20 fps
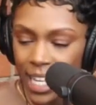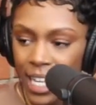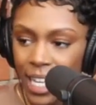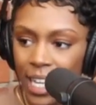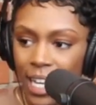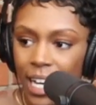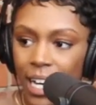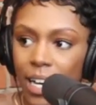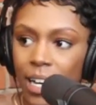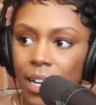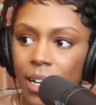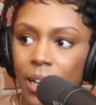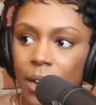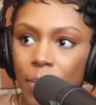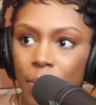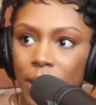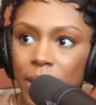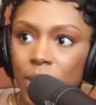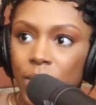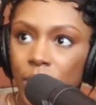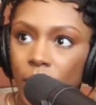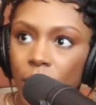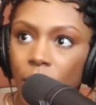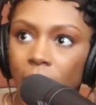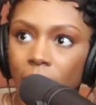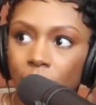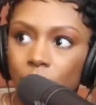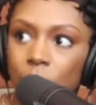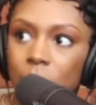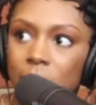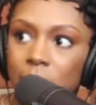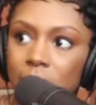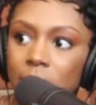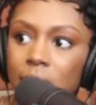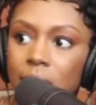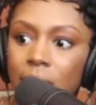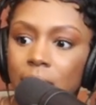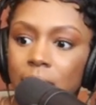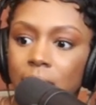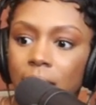Yeah, yeah. Um, and so I would
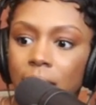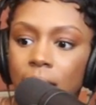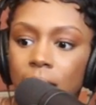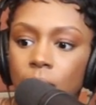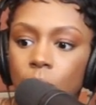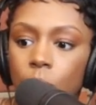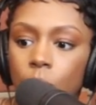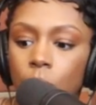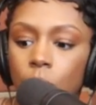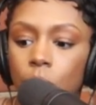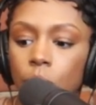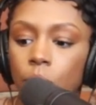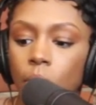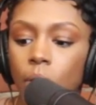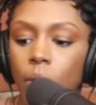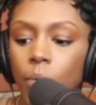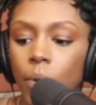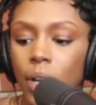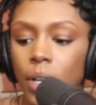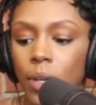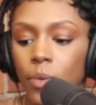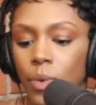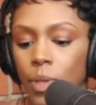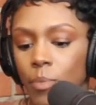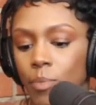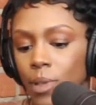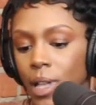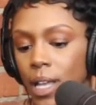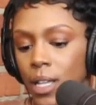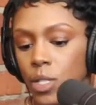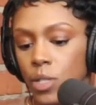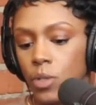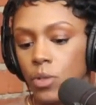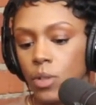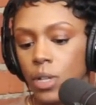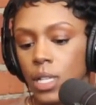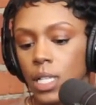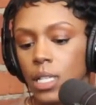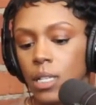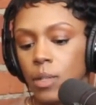just say that when you are working with black
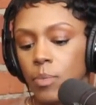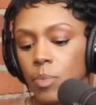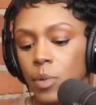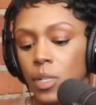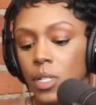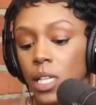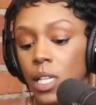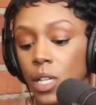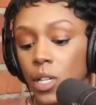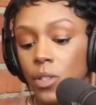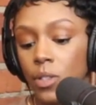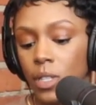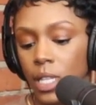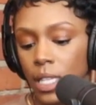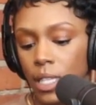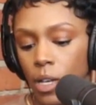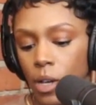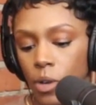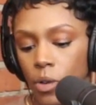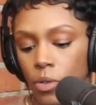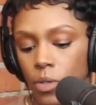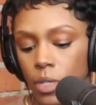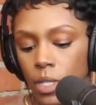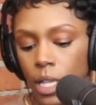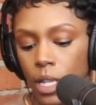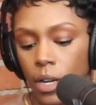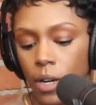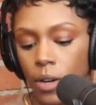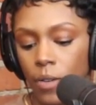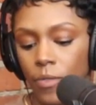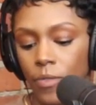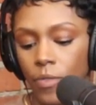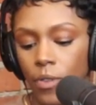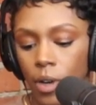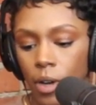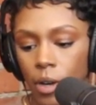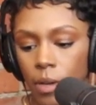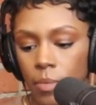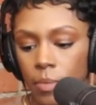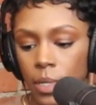students, particularly those that are
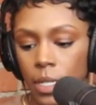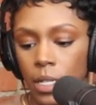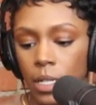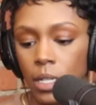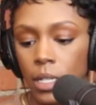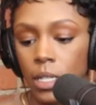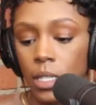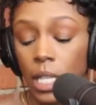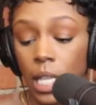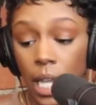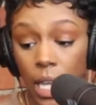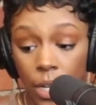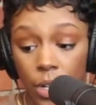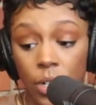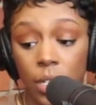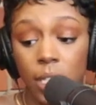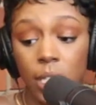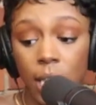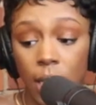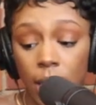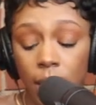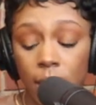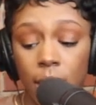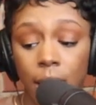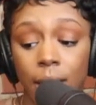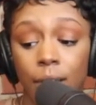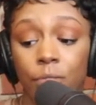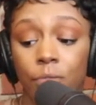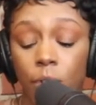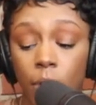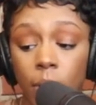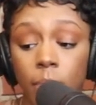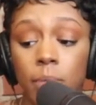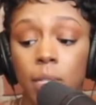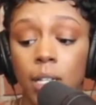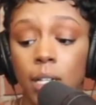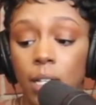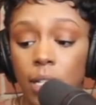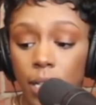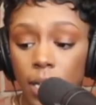from the inner city, like from
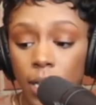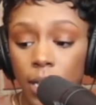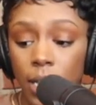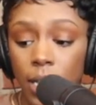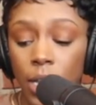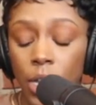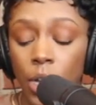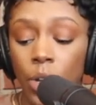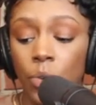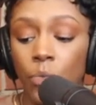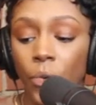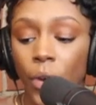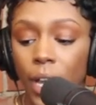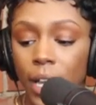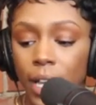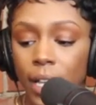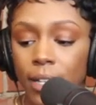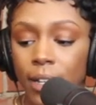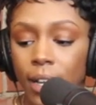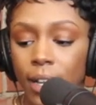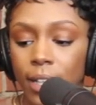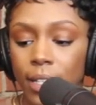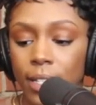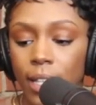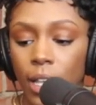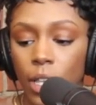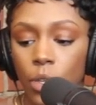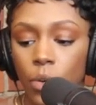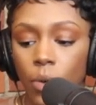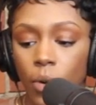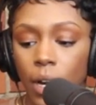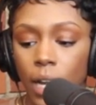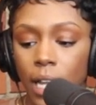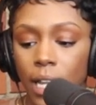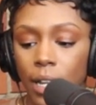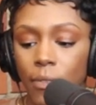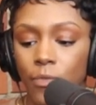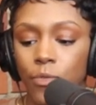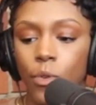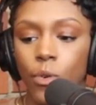the hood, recognize that you are
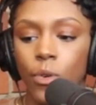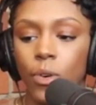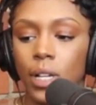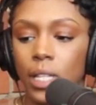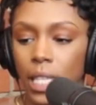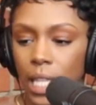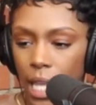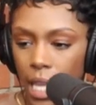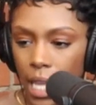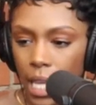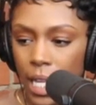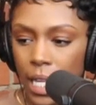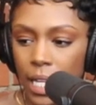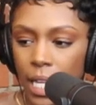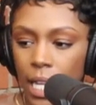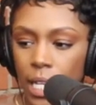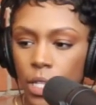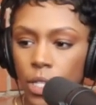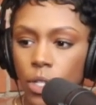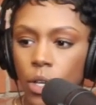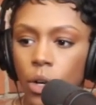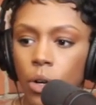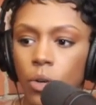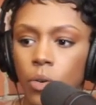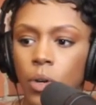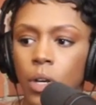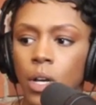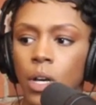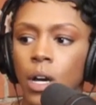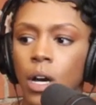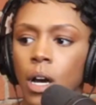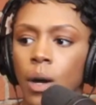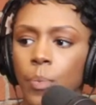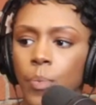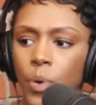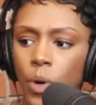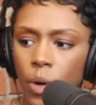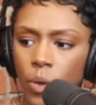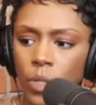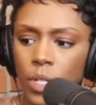in foreign land. And so
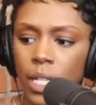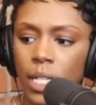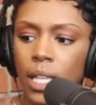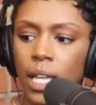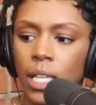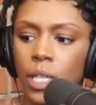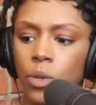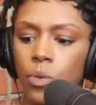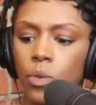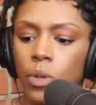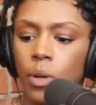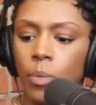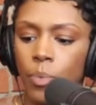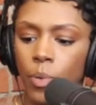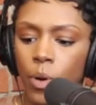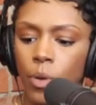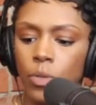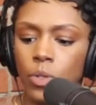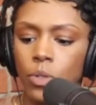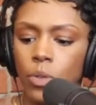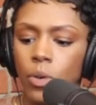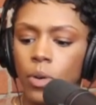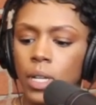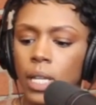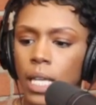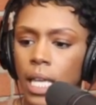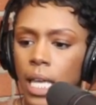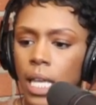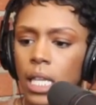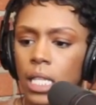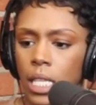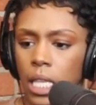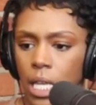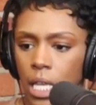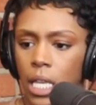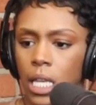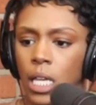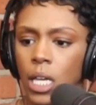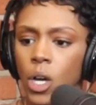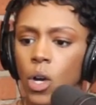approach it like you would approach going to
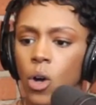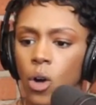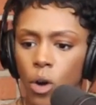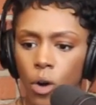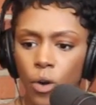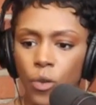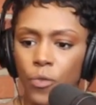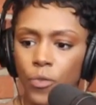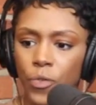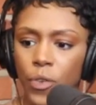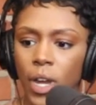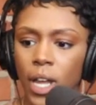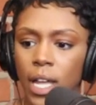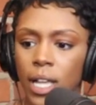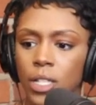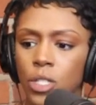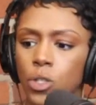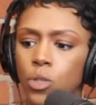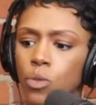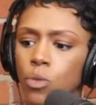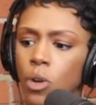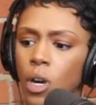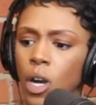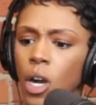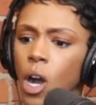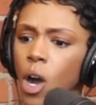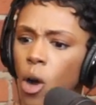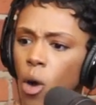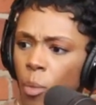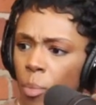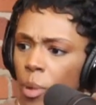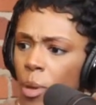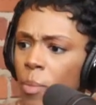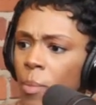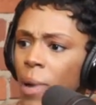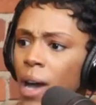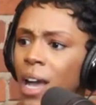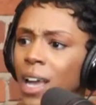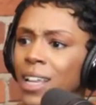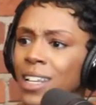Italy or France. You are open
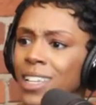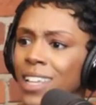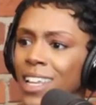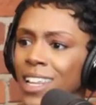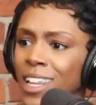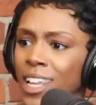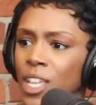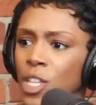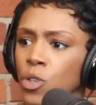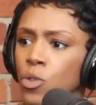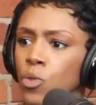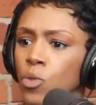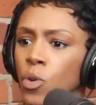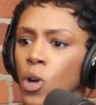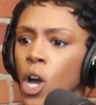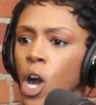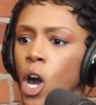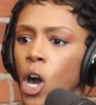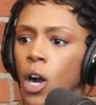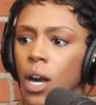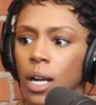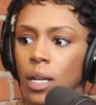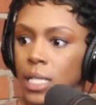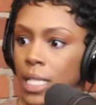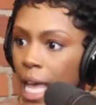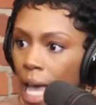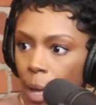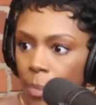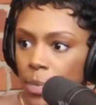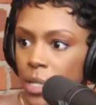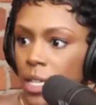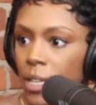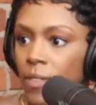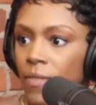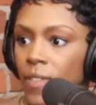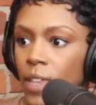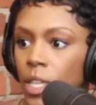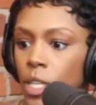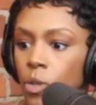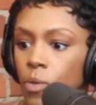minded and you are
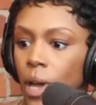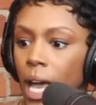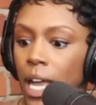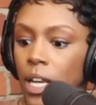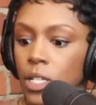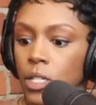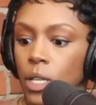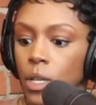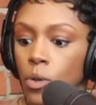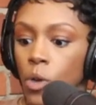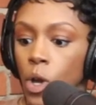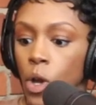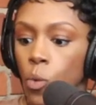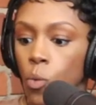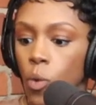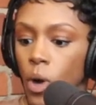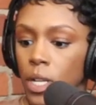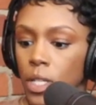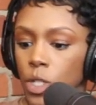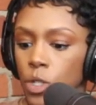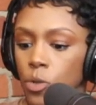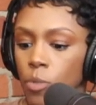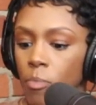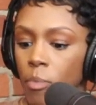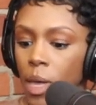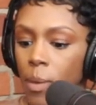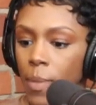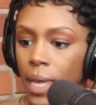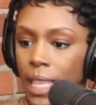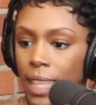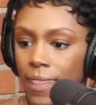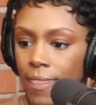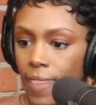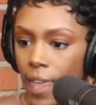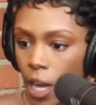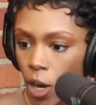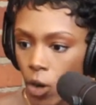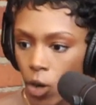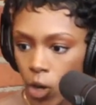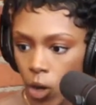adaptive and you actually want to mimic
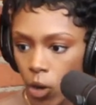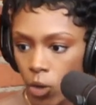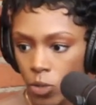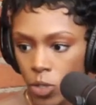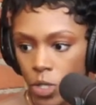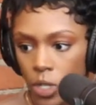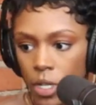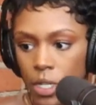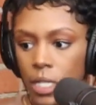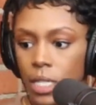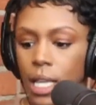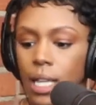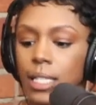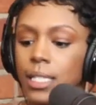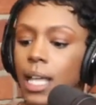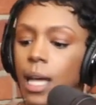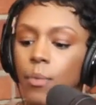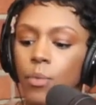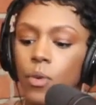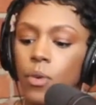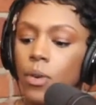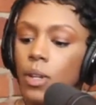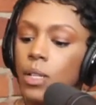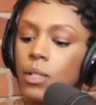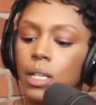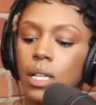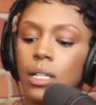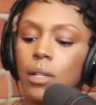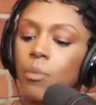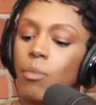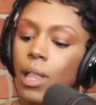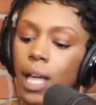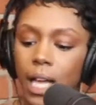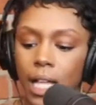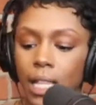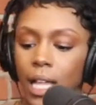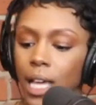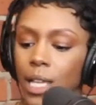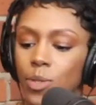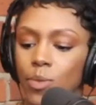their cultures. Like stop going into
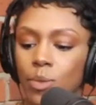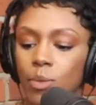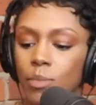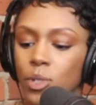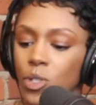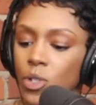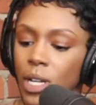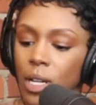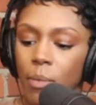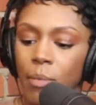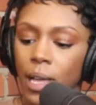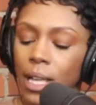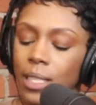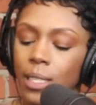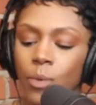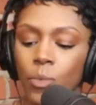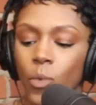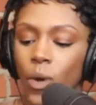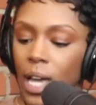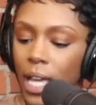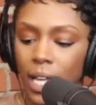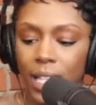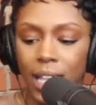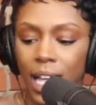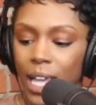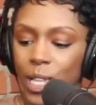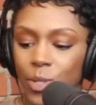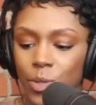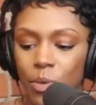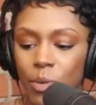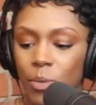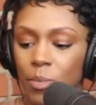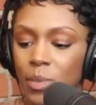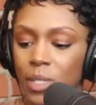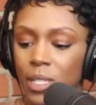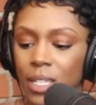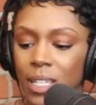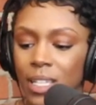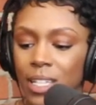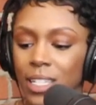black classrooms trying to make them white
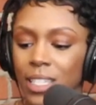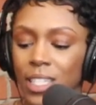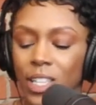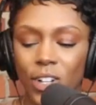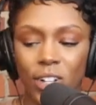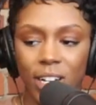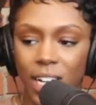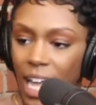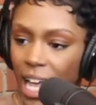classrooms. Right. They're right.